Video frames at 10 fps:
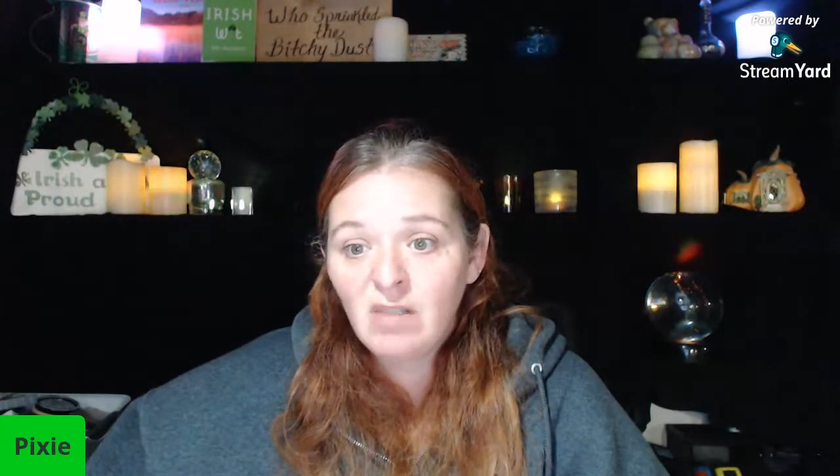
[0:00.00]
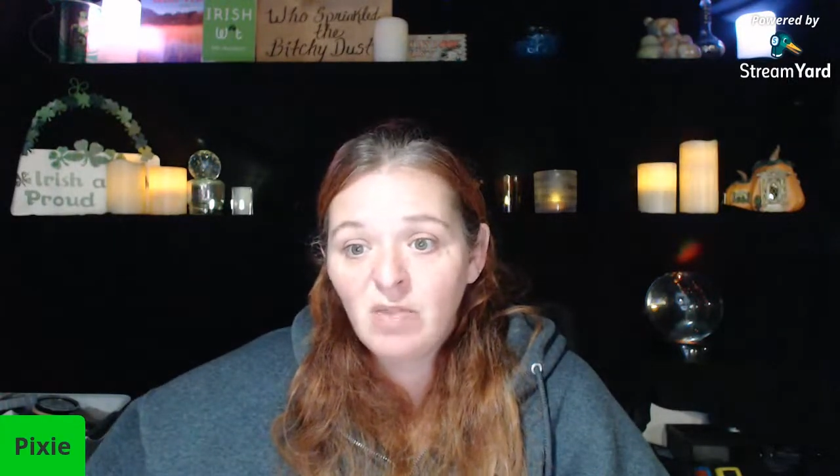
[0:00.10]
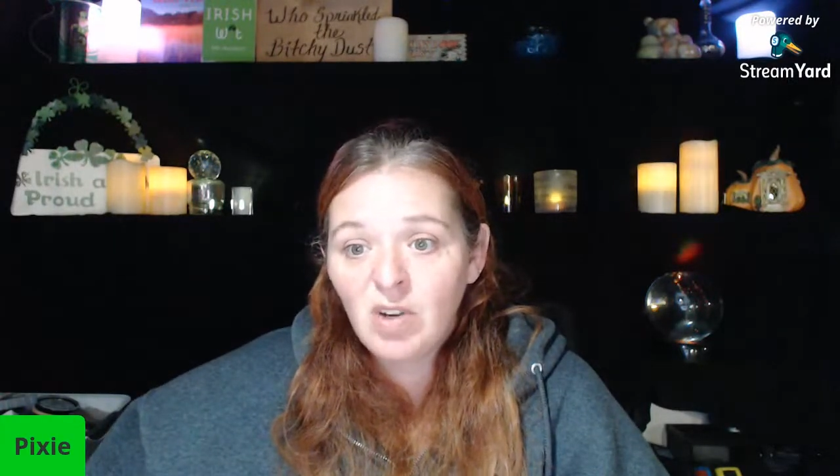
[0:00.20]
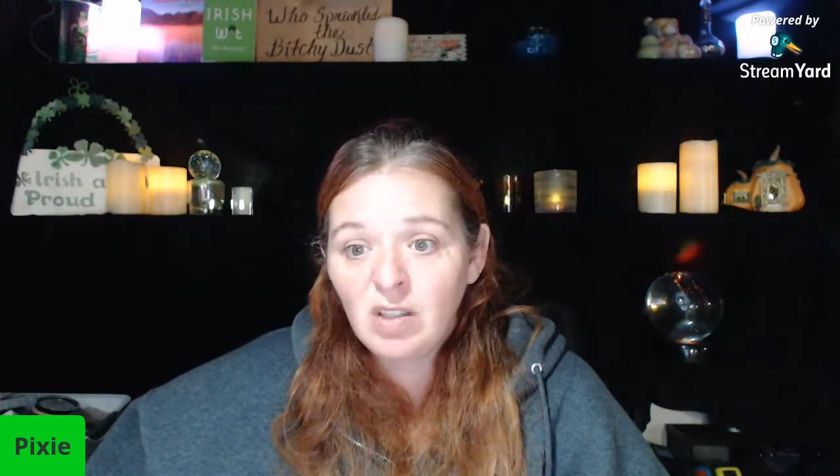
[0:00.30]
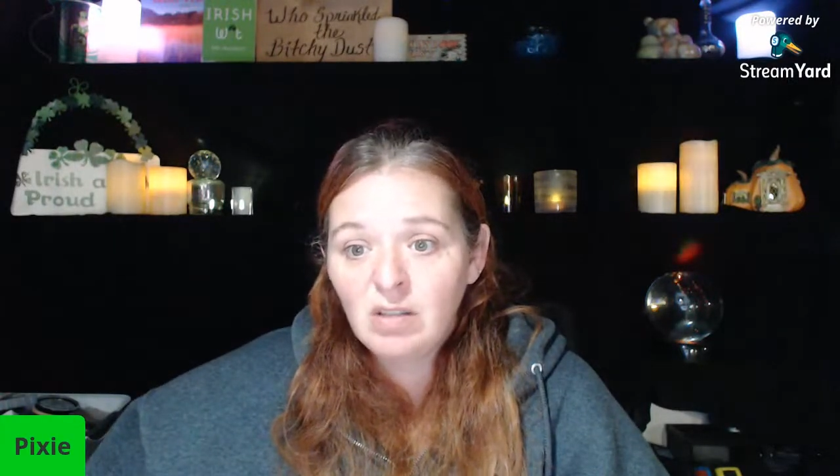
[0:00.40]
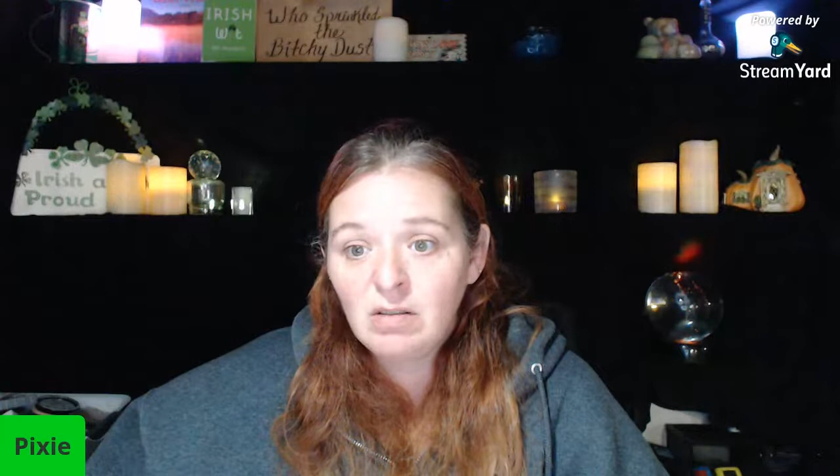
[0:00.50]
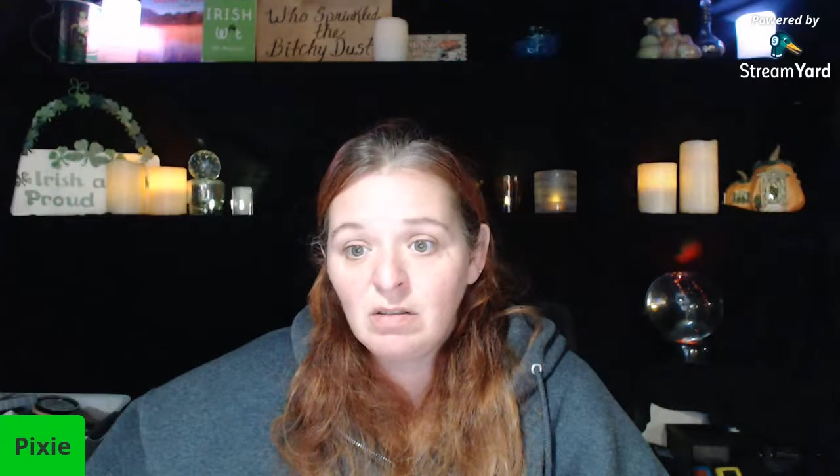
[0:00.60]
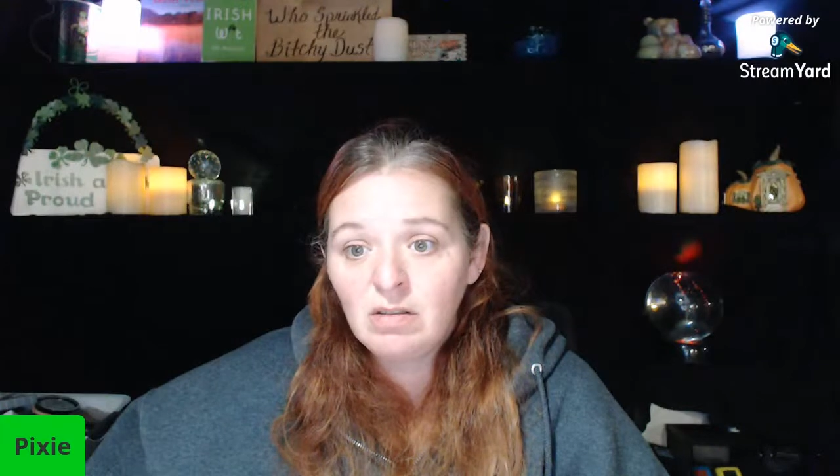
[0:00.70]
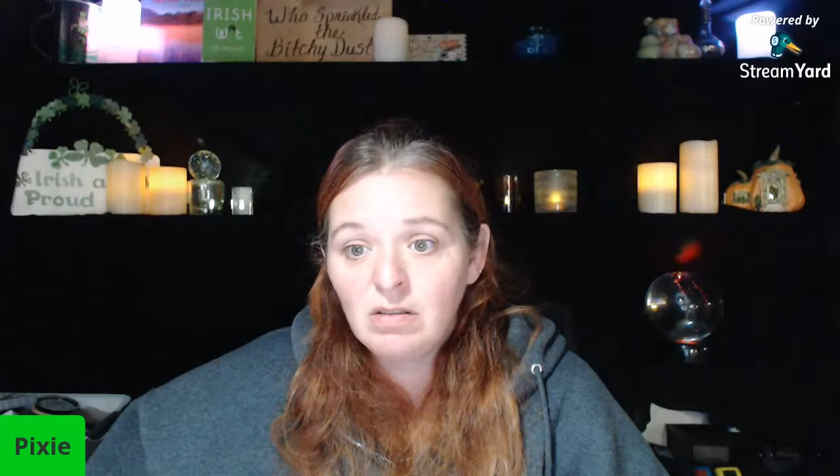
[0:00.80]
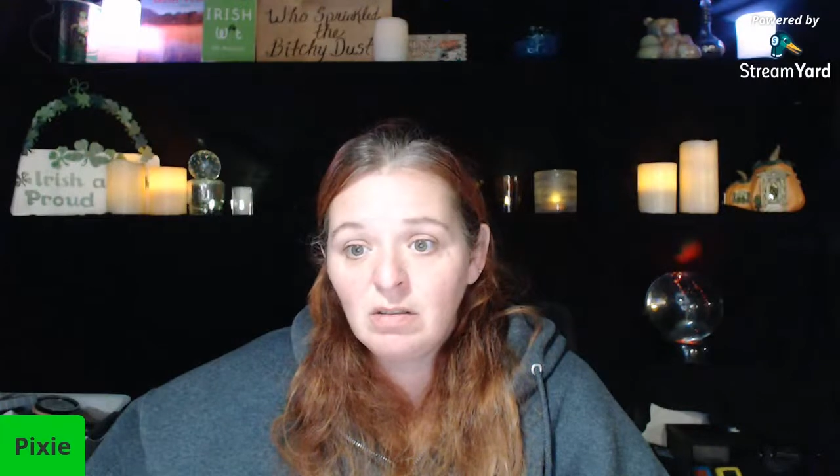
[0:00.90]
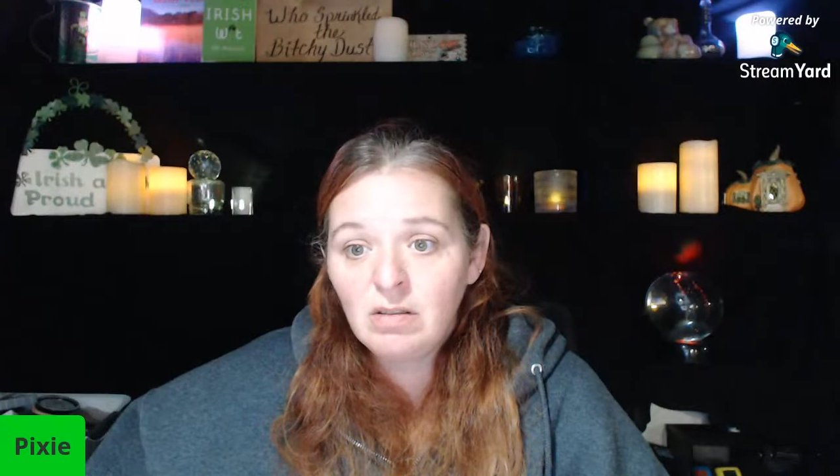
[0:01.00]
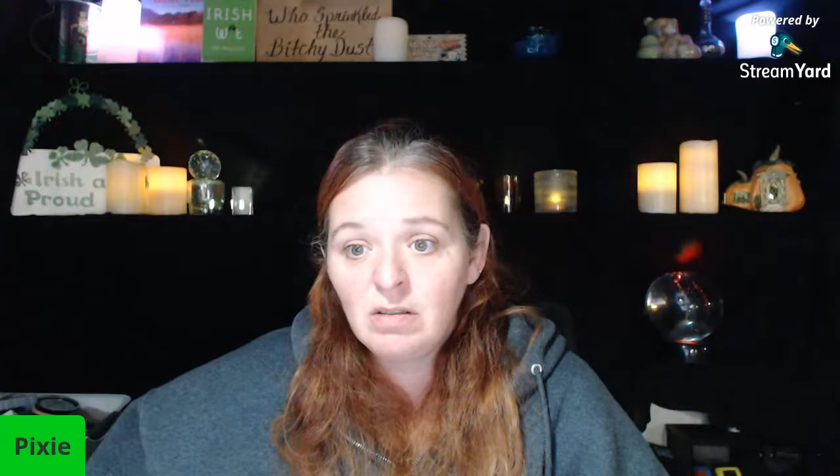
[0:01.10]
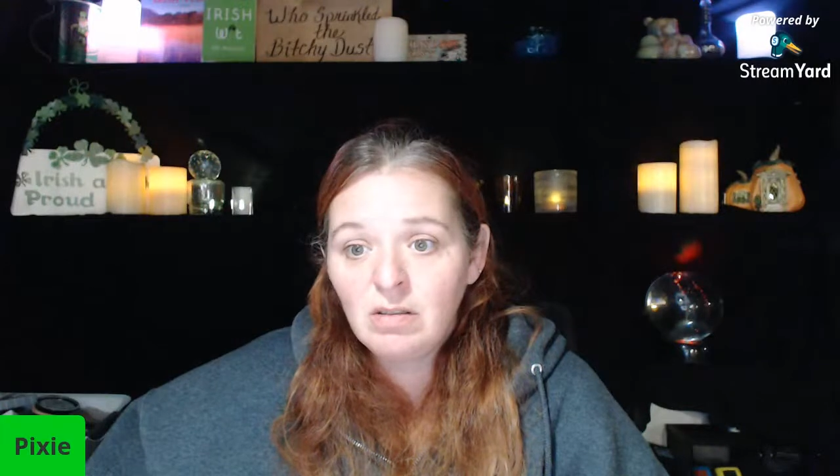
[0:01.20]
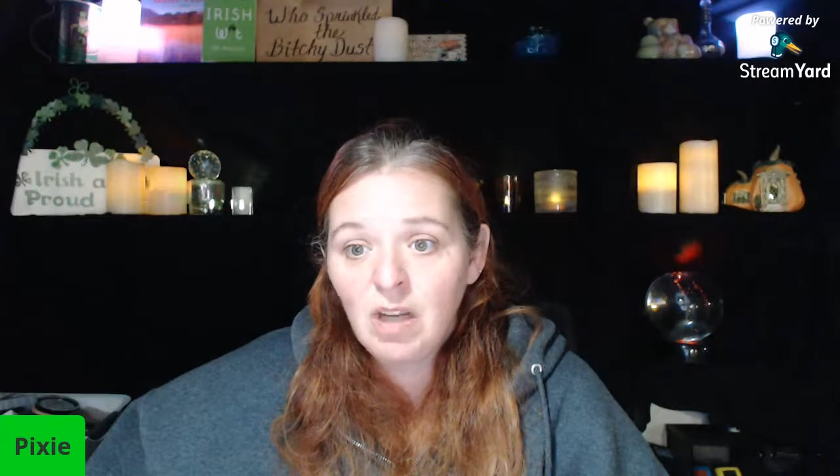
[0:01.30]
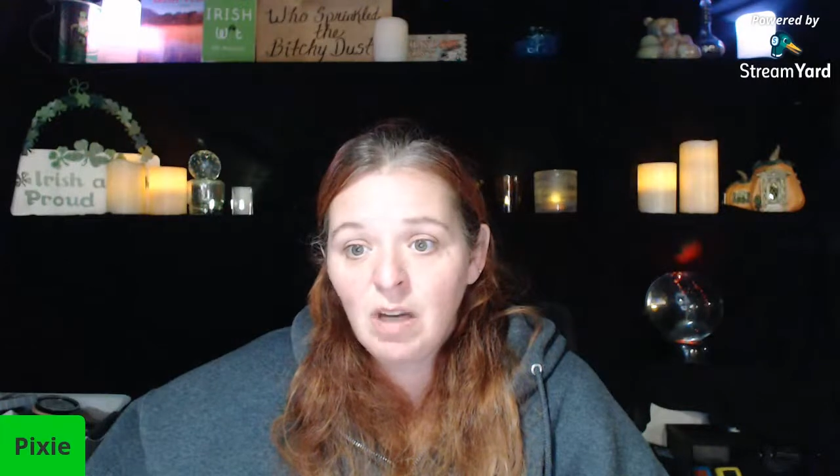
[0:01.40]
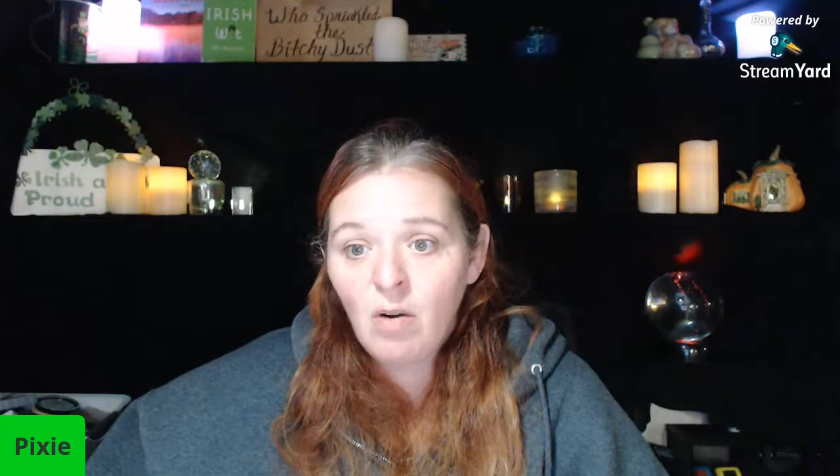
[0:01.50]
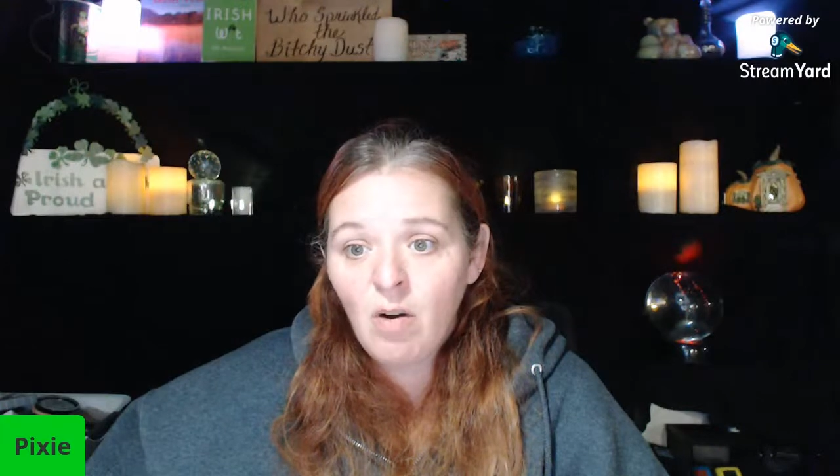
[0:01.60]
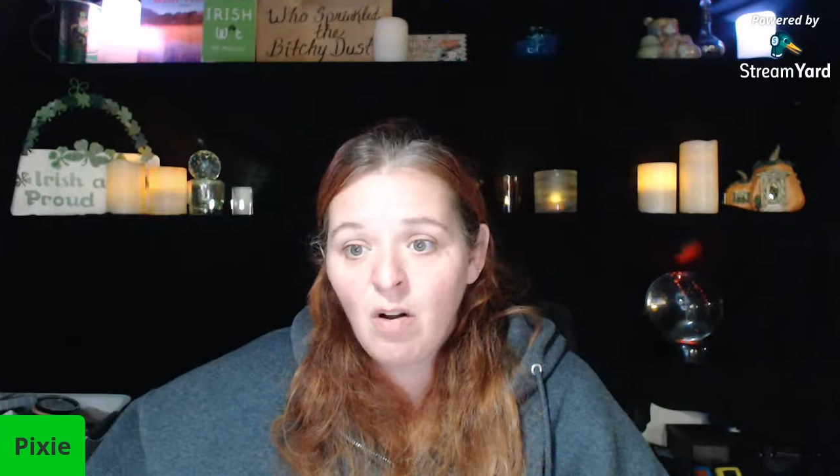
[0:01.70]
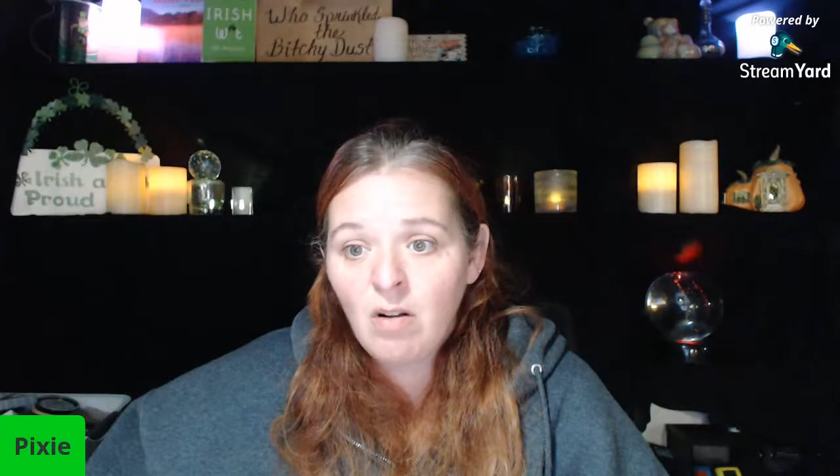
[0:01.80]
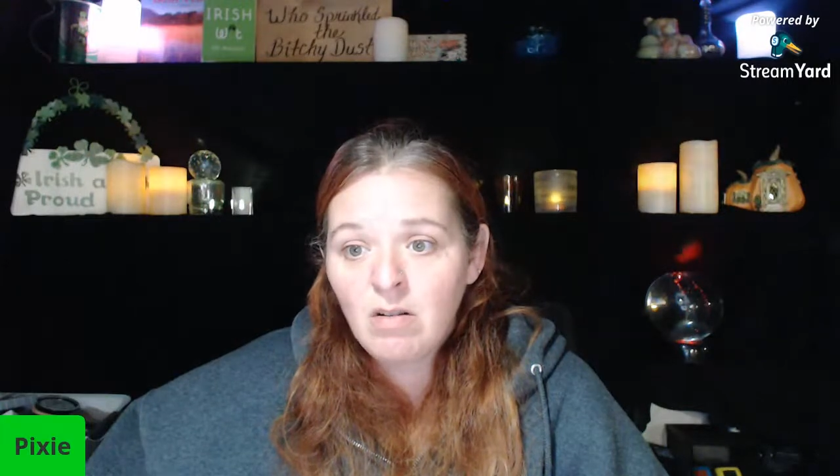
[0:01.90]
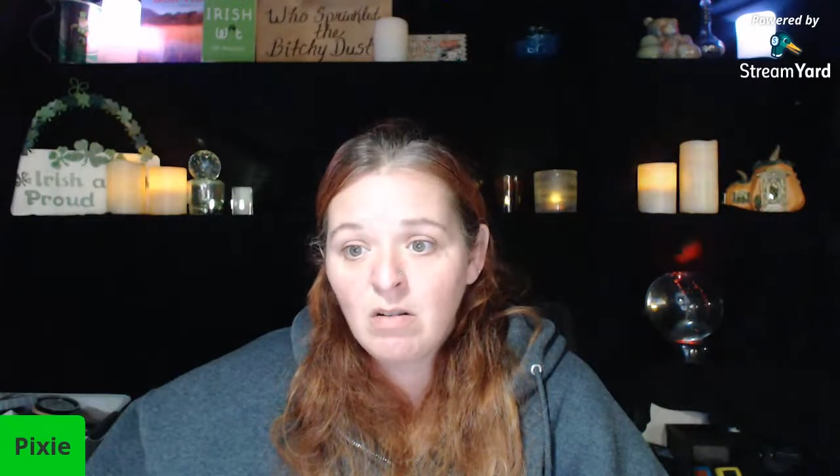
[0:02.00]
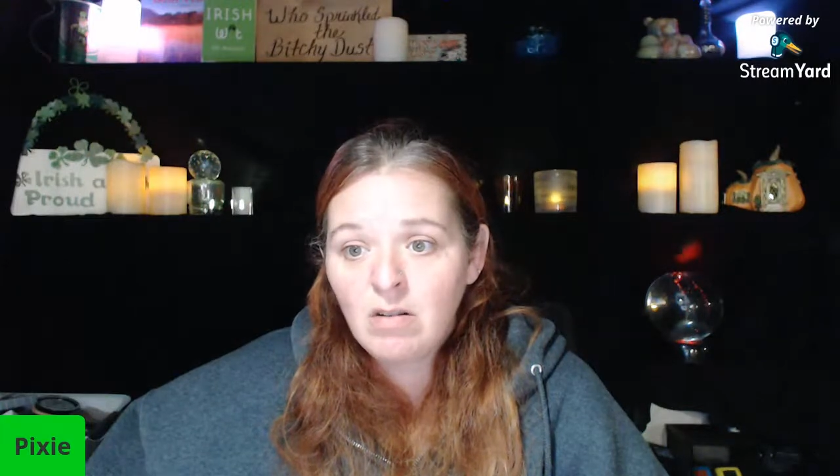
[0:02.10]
fun at all.